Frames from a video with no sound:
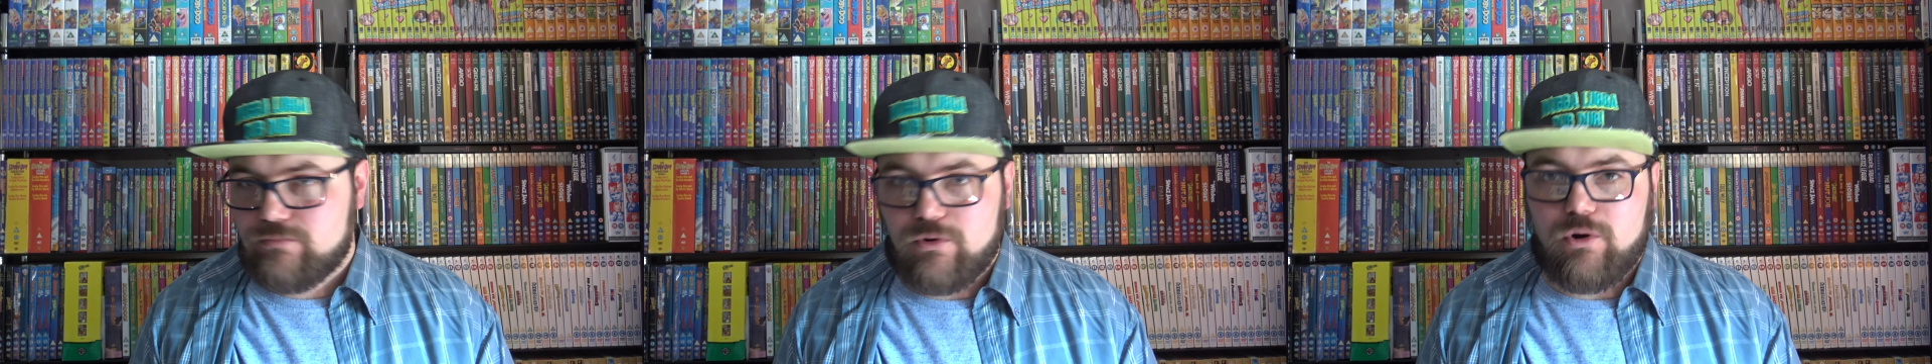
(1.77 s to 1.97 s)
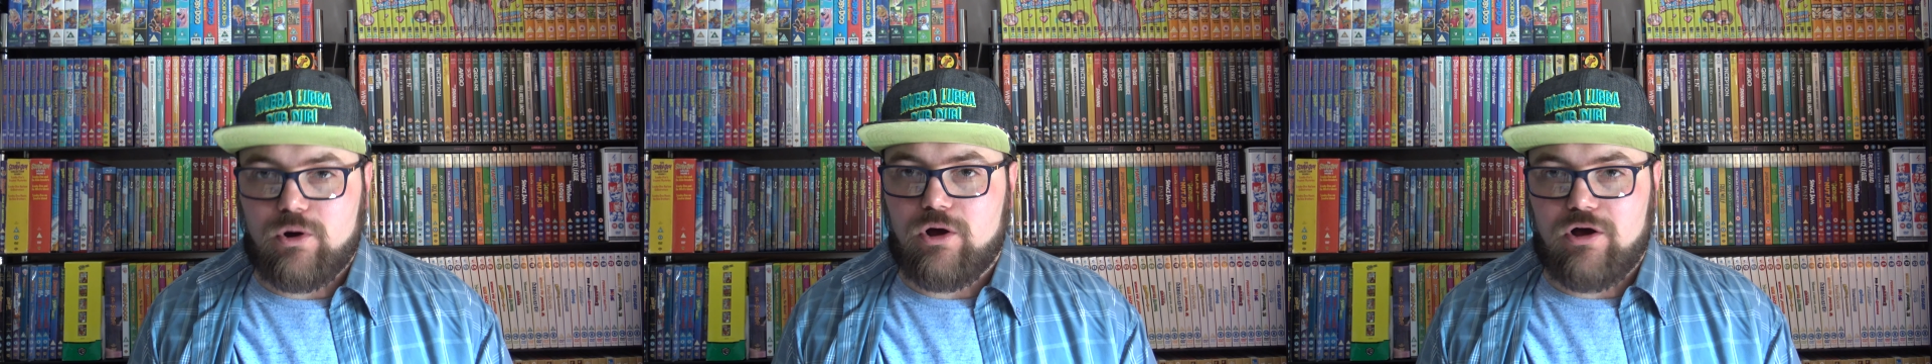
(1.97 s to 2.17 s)

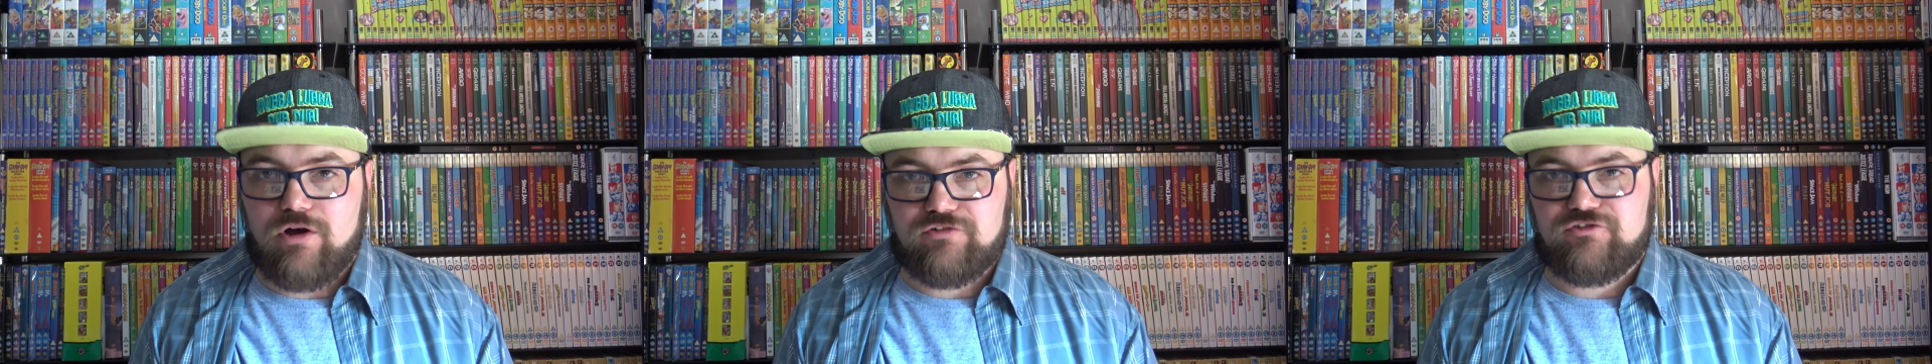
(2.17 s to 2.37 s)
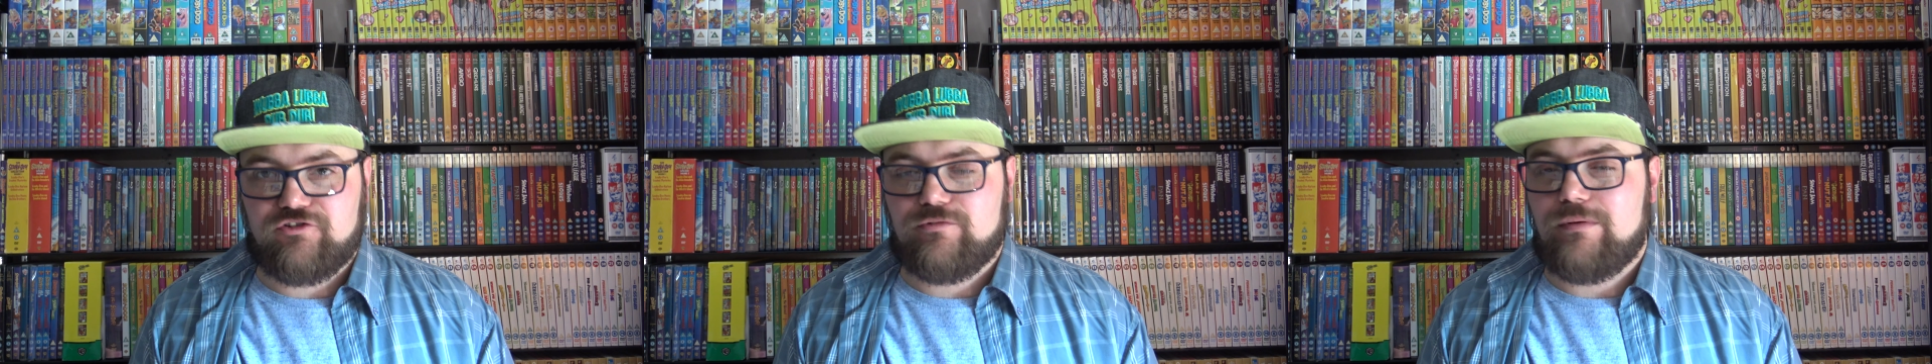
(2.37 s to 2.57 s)
more
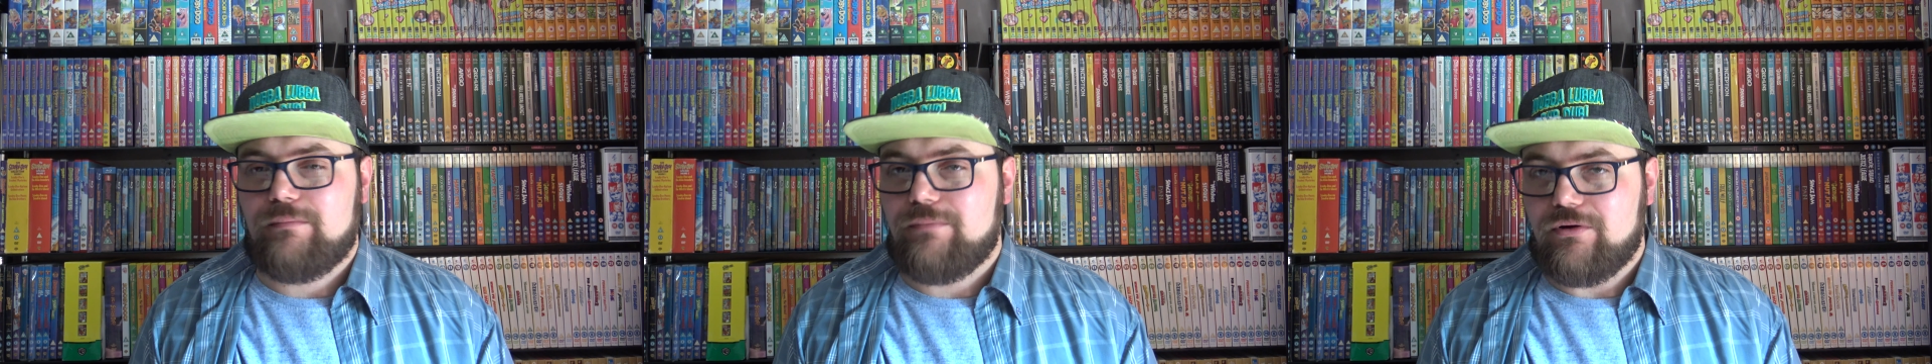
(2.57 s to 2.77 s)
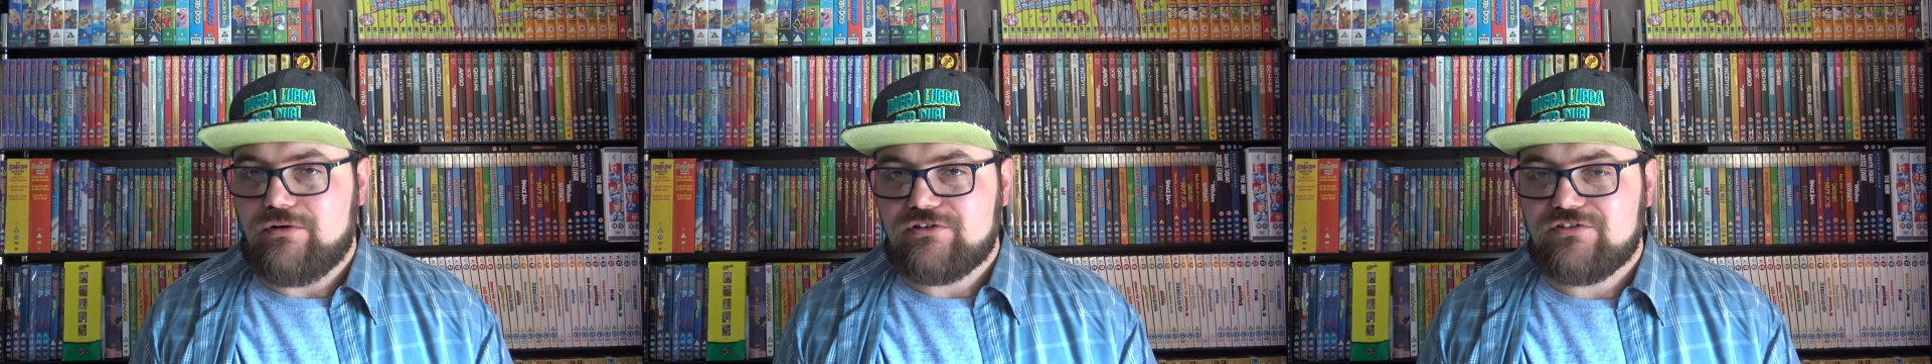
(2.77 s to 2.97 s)
awesome
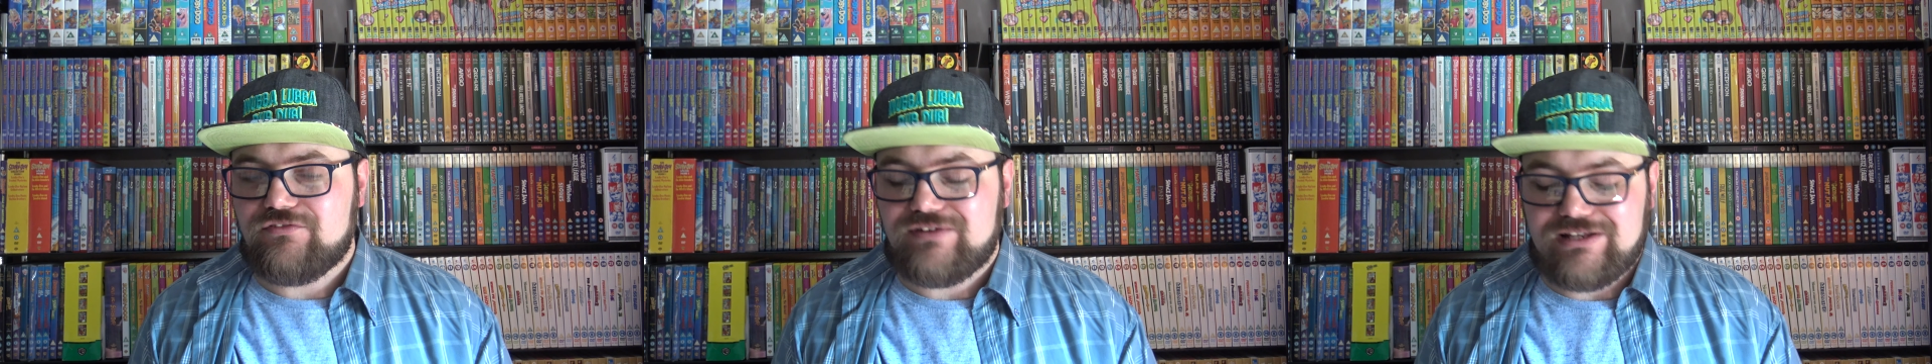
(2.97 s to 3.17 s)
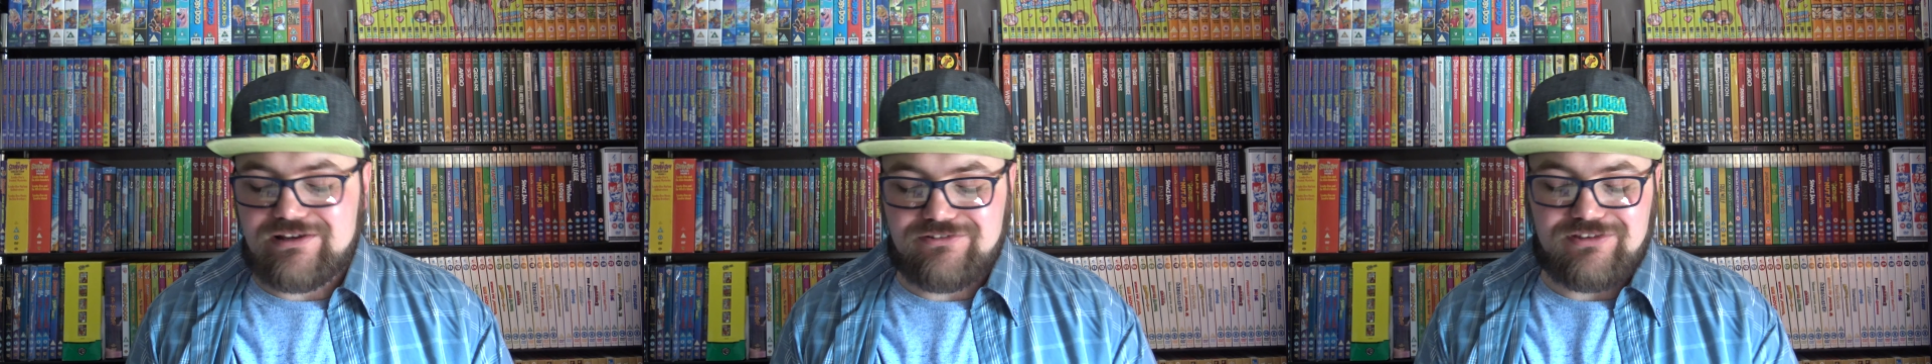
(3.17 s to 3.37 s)
unboxing
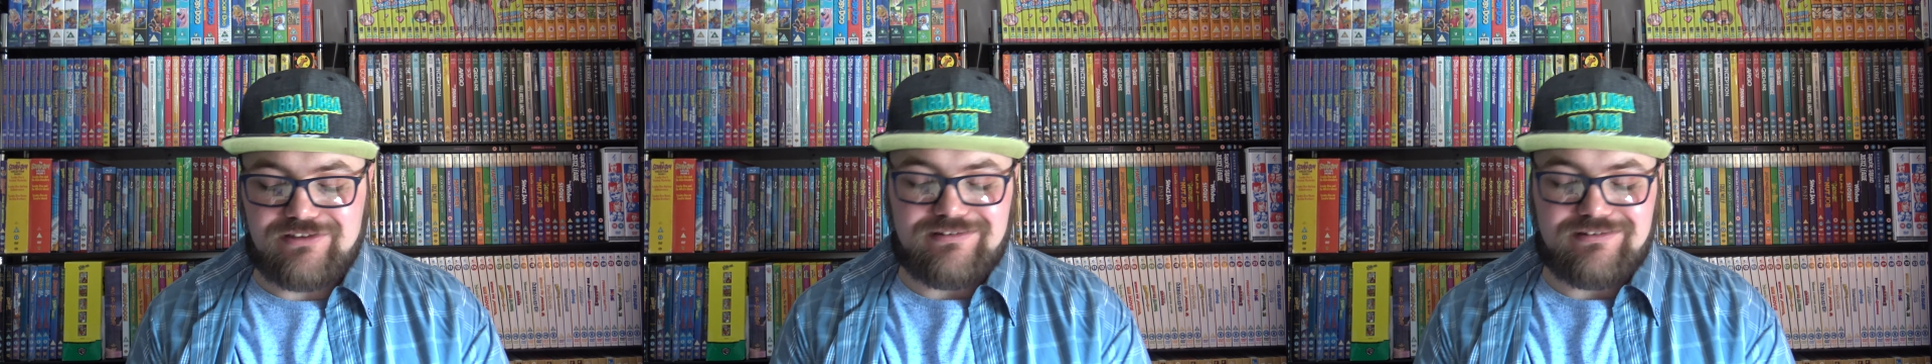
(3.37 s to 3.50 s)
videos.